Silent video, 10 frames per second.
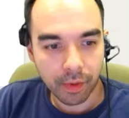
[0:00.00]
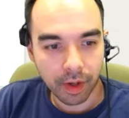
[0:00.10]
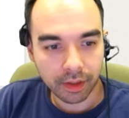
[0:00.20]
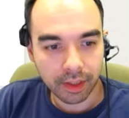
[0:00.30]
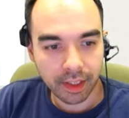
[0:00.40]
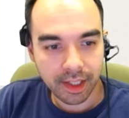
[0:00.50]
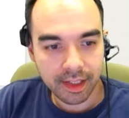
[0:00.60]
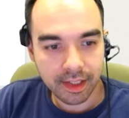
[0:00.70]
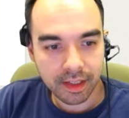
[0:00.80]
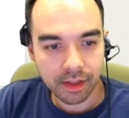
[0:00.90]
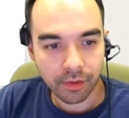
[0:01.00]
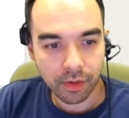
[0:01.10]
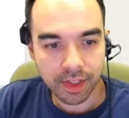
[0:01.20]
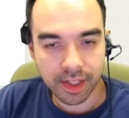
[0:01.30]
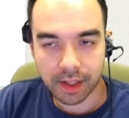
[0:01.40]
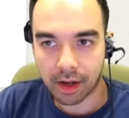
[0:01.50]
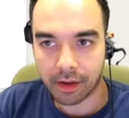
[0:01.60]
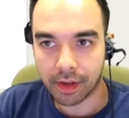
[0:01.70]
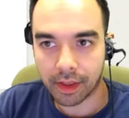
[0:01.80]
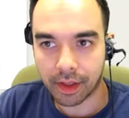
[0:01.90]
want Linux 64
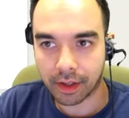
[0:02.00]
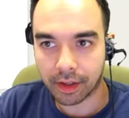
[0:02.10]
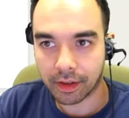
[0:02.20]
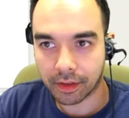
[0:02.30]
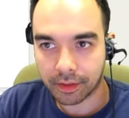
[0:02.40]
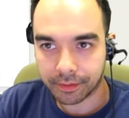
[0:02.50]
CCov, I think.